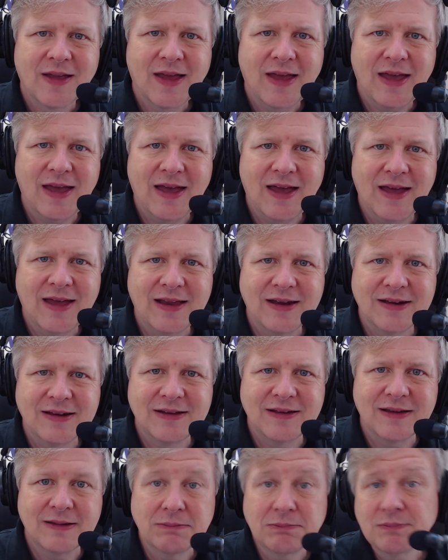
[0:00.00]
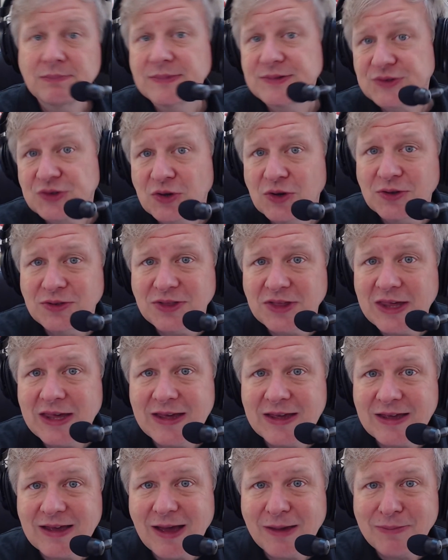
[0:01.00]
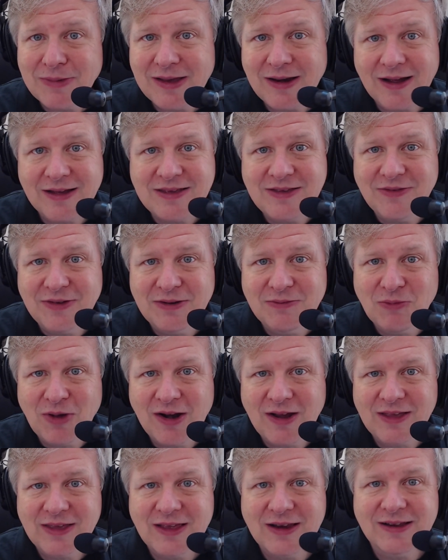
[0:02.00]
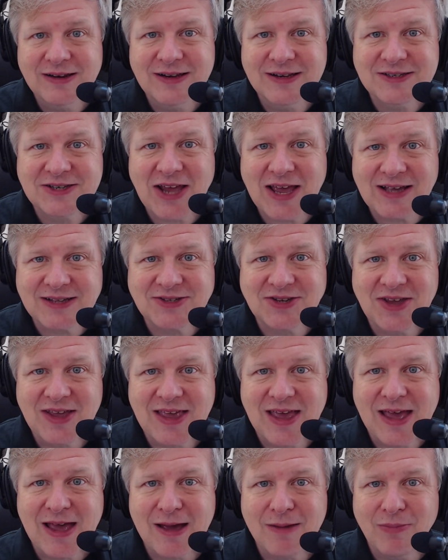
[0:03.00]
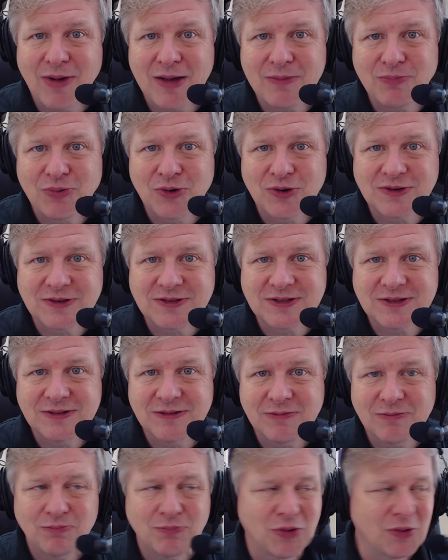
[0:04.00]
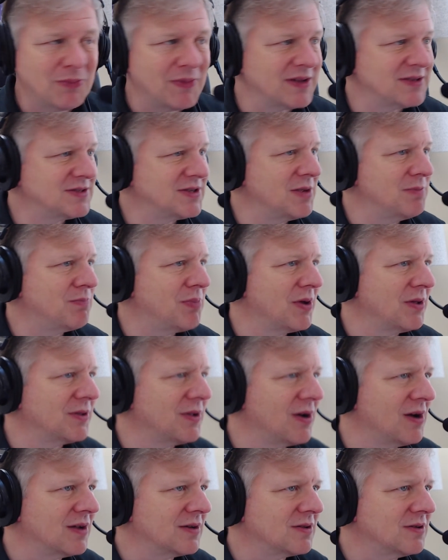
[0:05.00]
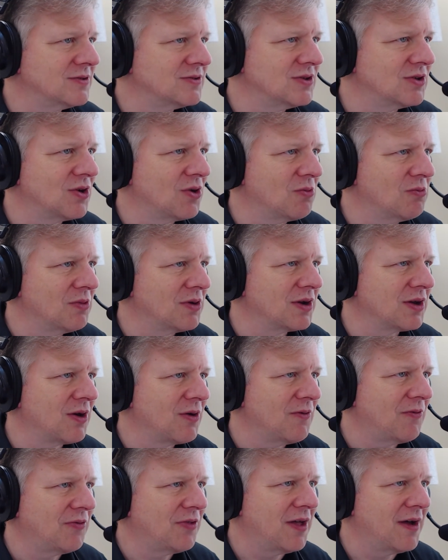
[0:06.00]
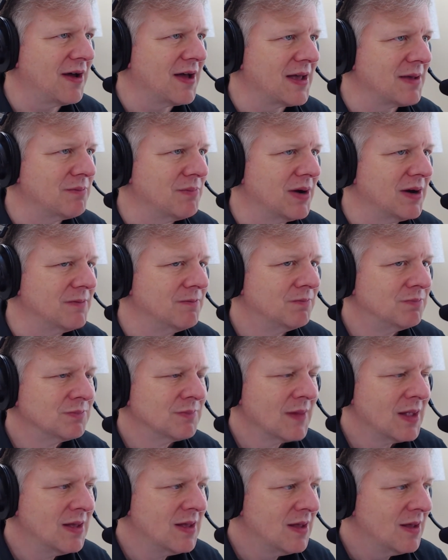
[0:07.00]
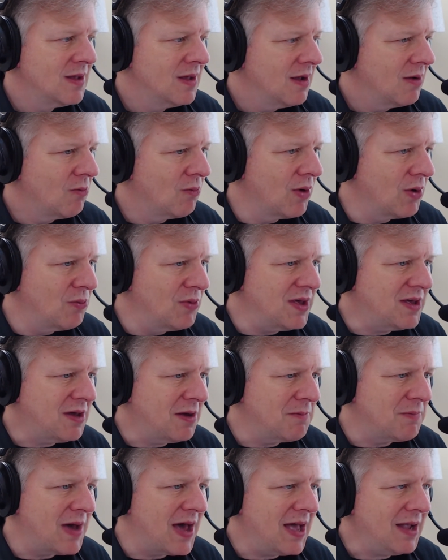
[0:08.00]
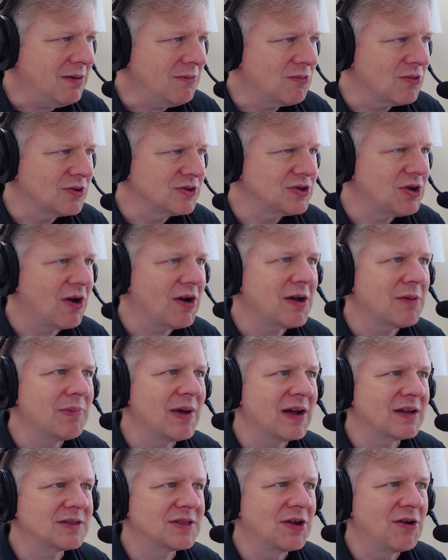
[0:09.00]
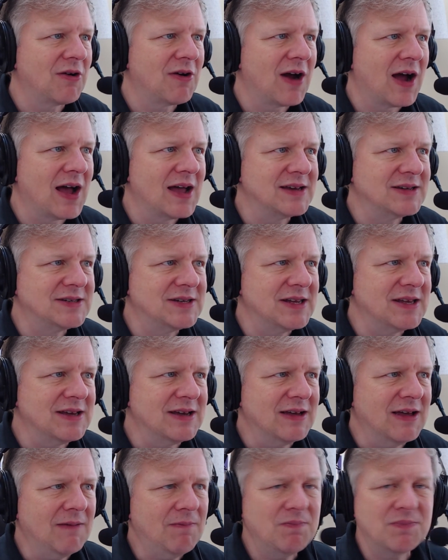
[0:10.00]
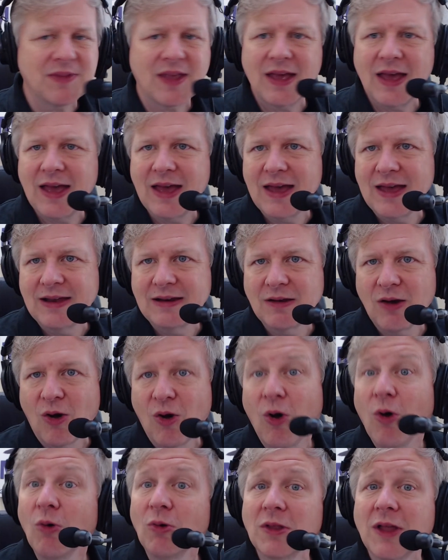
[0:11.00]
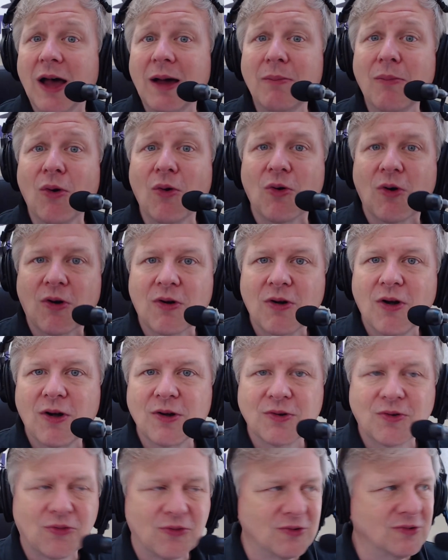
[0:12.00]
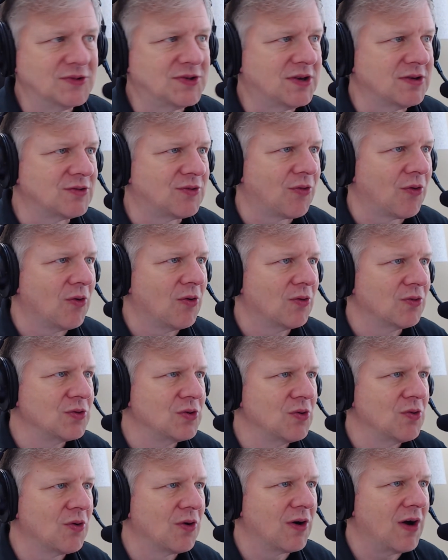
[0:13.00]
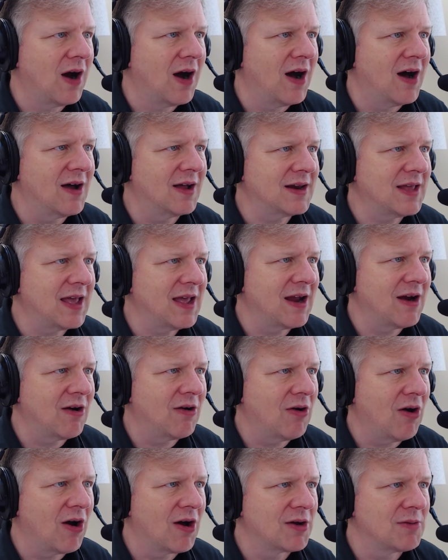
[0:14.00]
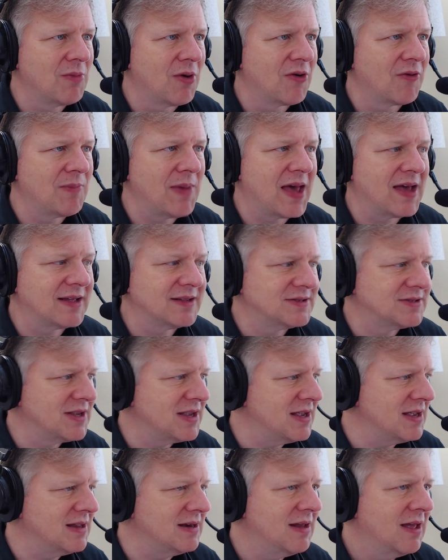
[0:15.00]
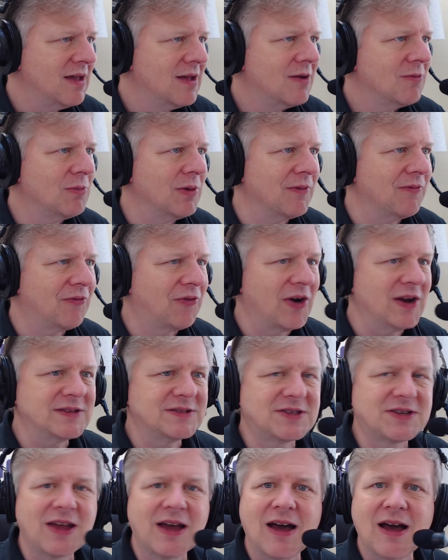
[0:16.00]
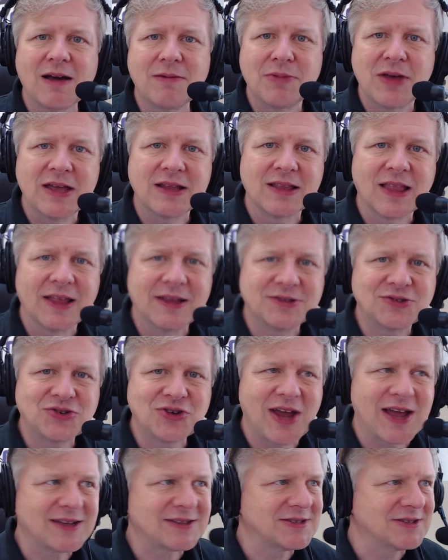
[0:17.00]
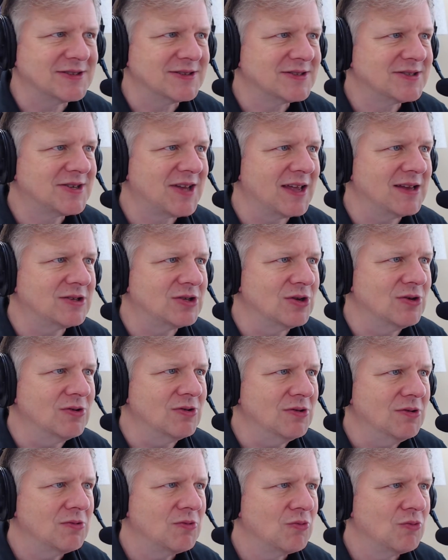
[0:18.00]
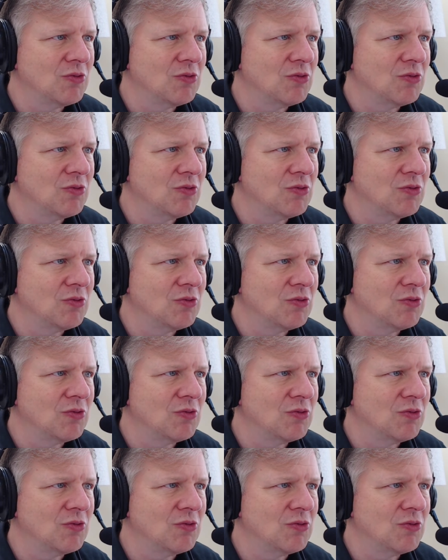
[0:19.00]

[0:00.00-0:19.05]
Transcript: And it's a good thing. I mean, even when I get in a taxi cab, I put my seatbelt on because you don't want to go flying. But when we come back, we'll talk about their idea and a whole lot more on Cruise Control, your on-air automotive magazine with Fred Staab and Les Jackson. Stay tuned.